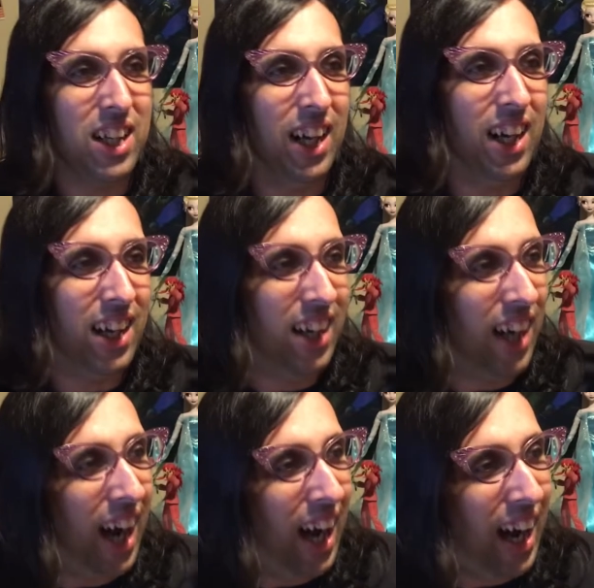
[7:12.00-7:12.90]
I
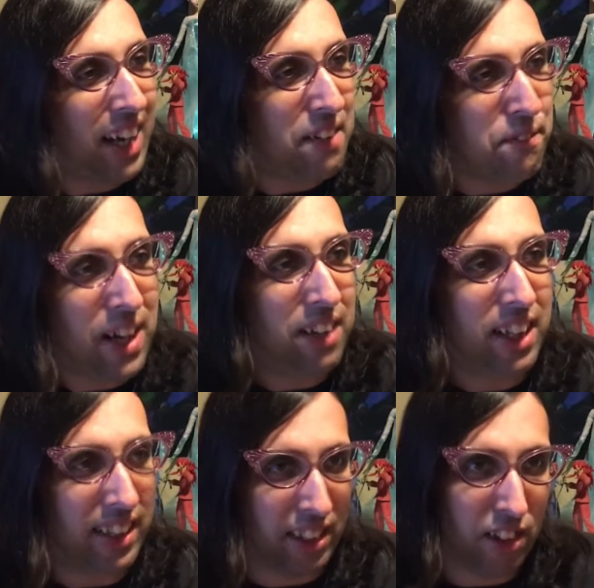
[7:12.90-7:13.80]
had found
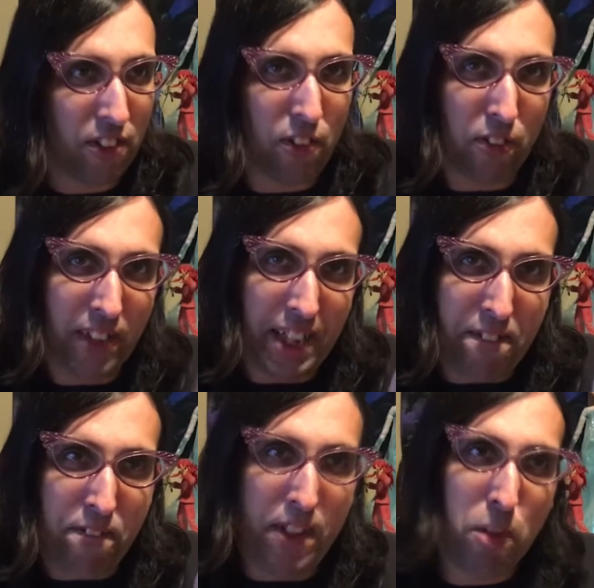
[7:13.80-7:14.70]
out, like, looked through the
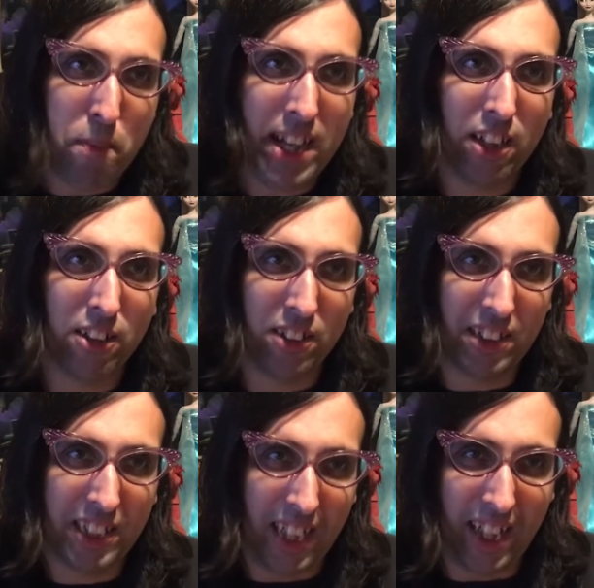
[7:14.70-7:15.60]

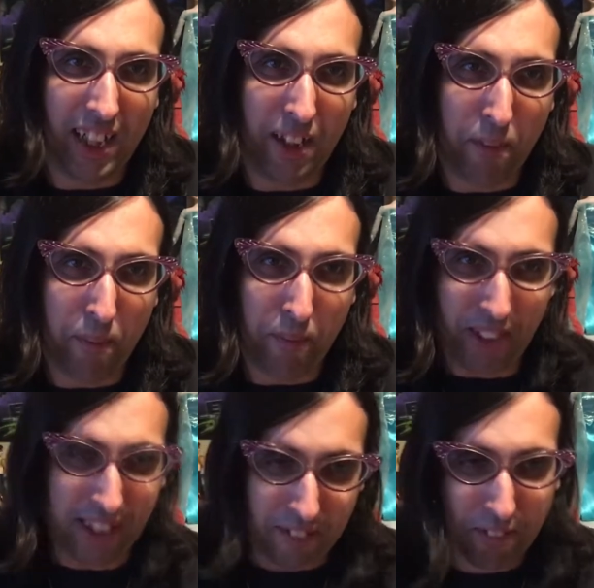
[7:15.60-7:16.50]
filmmaker's
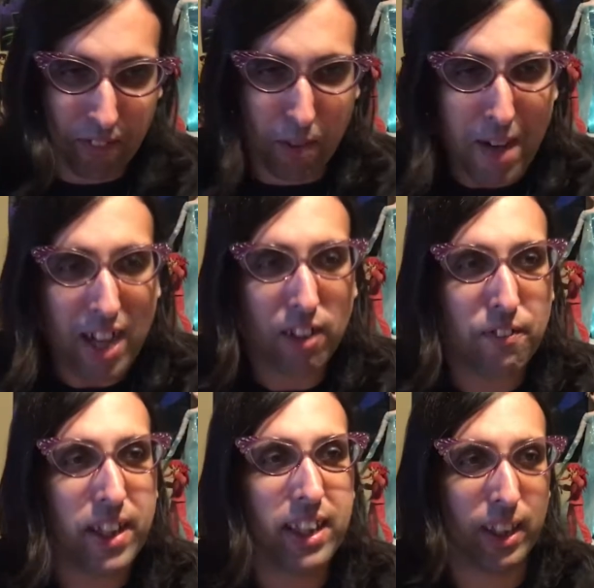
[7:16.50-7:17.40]
like
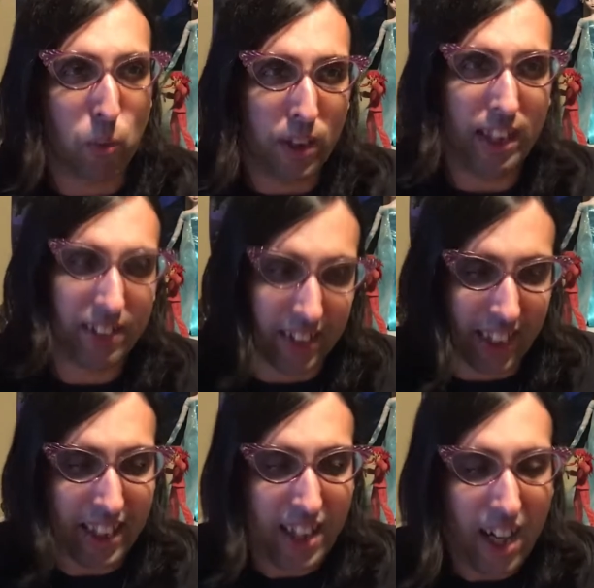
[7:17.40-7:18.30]
filmography, like what else has
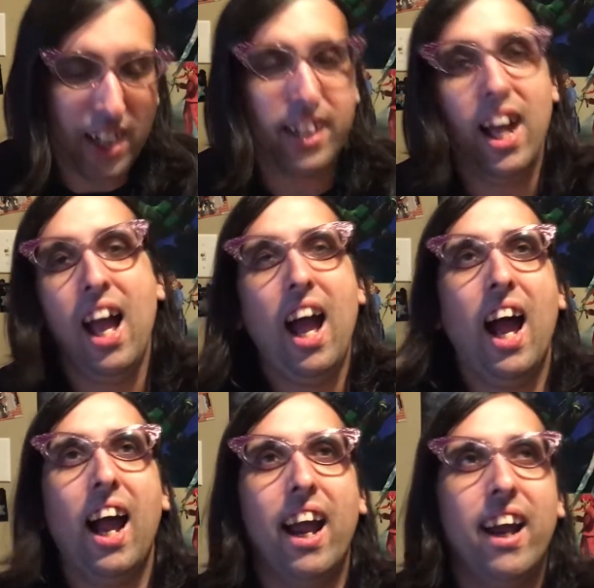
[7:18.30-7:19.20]
he done,
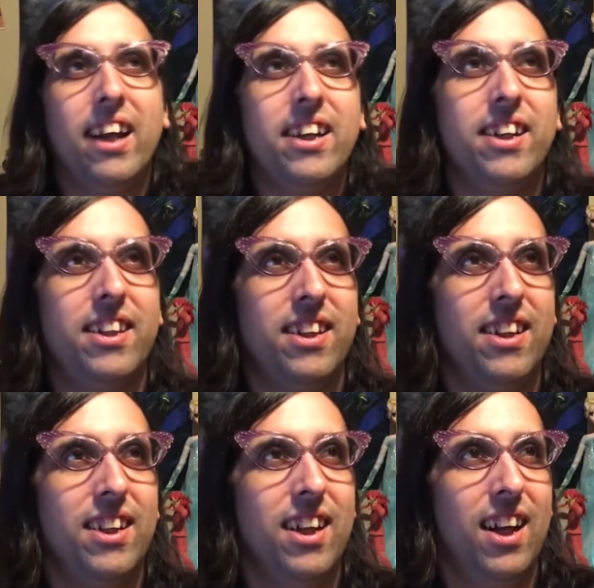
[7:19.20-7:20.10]
and
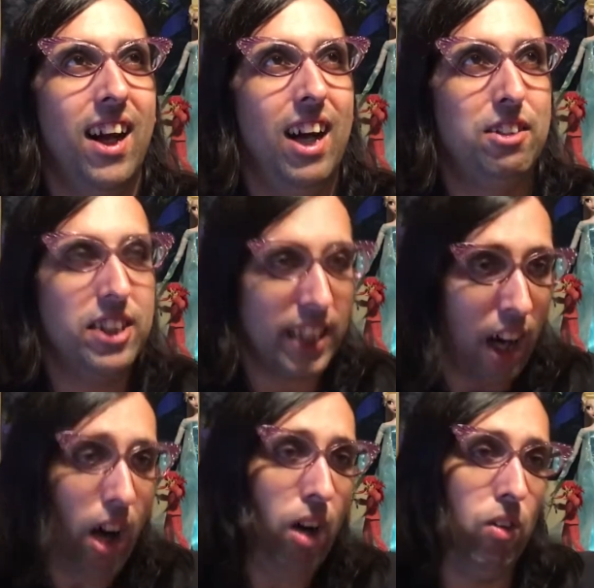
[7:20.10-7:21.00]
I was just like,
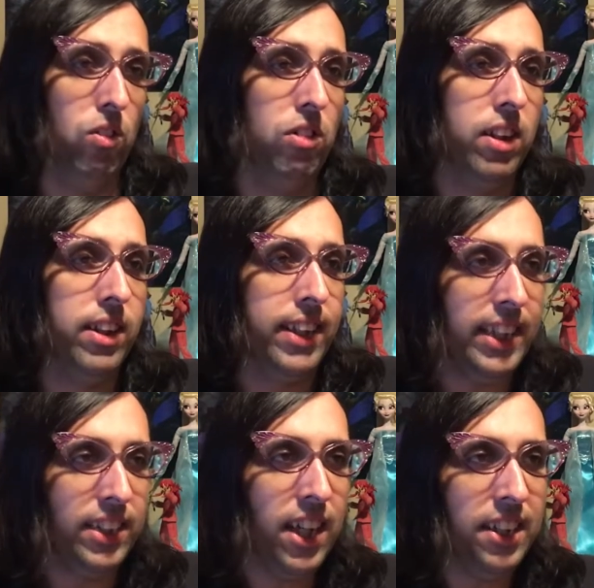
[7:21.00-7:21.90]
oh,
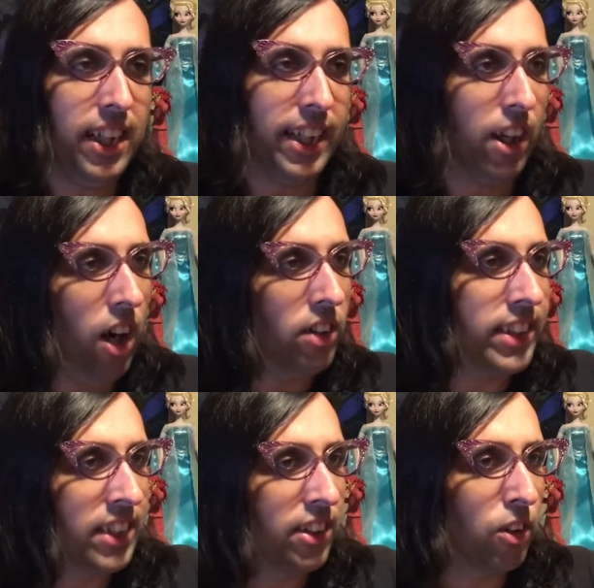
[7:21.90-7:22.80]
he's done like all
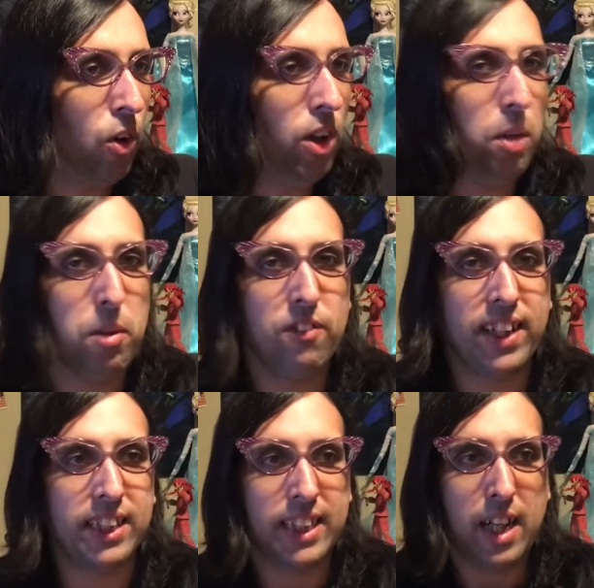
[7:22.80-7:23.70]
these other horror
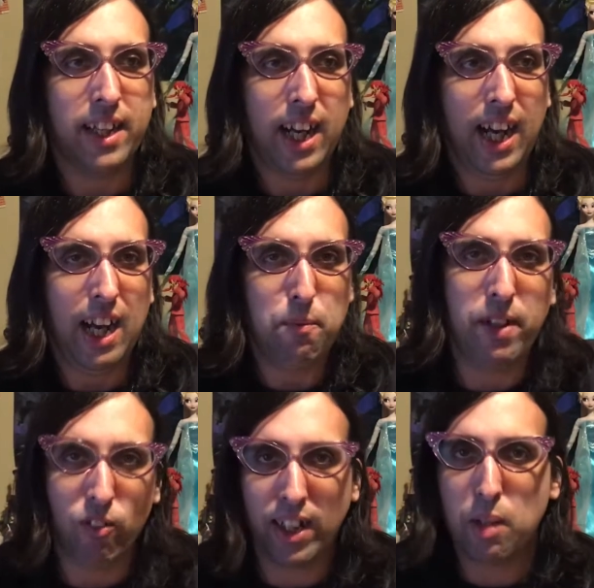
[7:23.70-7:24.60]
movies that have
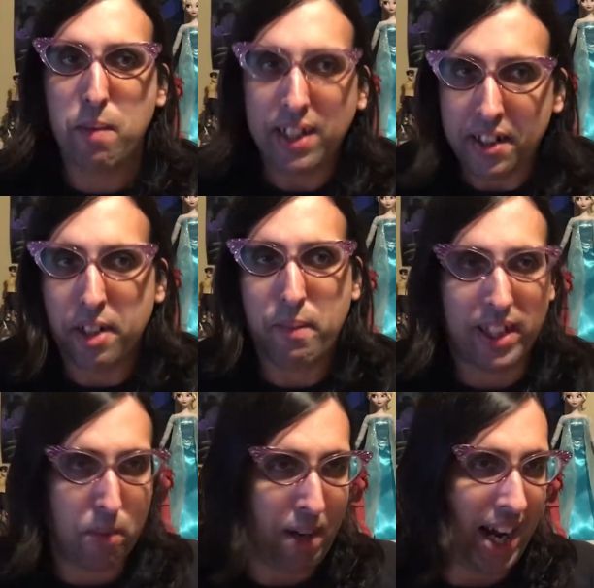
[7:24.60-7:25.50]
been recommended to me
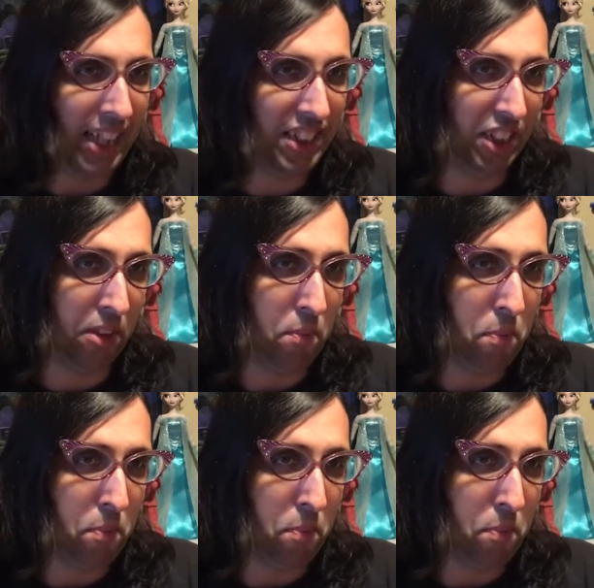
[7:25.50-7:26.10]
in the past.